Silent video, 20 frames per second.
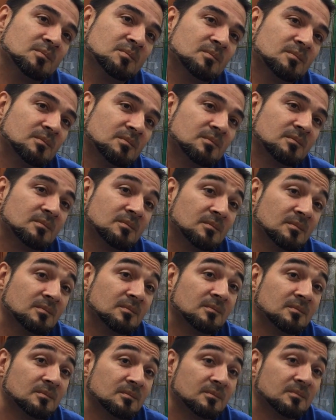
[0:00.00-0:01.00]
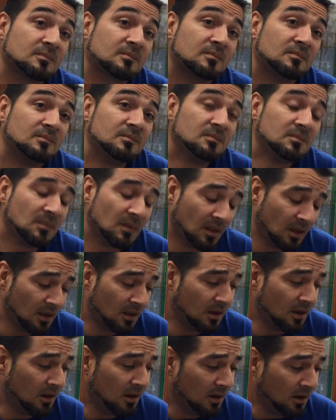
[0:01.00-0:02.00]
Is that both for residential
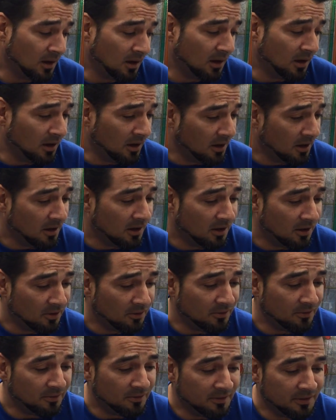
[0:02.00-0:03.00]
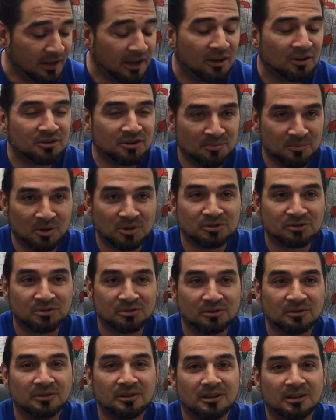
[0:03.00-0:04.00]
and hotel pools? Now,
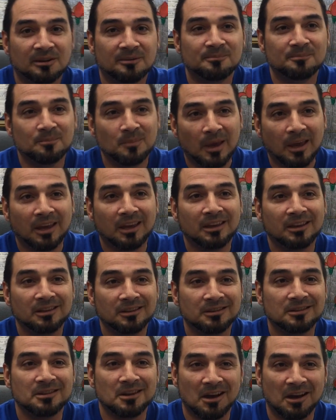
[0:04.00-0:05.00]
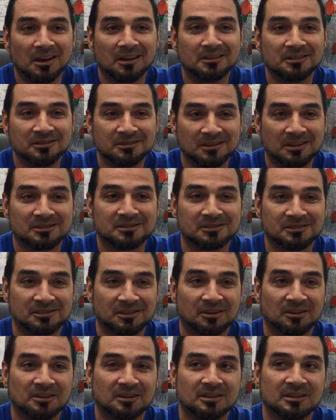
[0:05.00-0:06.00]
commercial may not
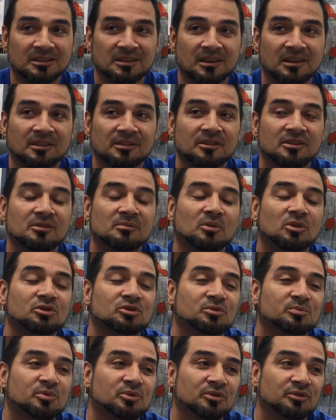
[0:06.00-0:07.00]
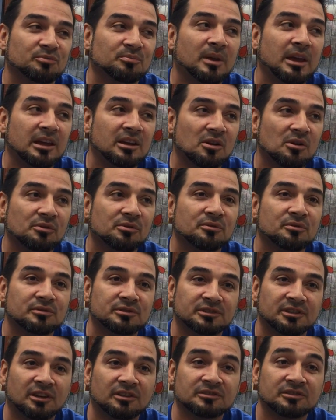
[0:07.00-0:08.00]
necessarily. The commercial pools may go through
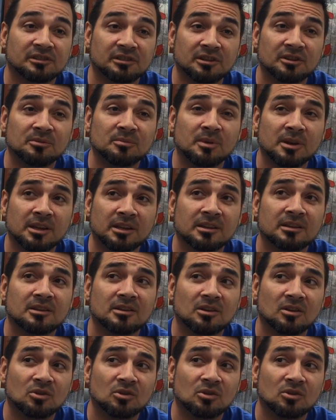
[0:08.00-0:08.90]
cells a little bit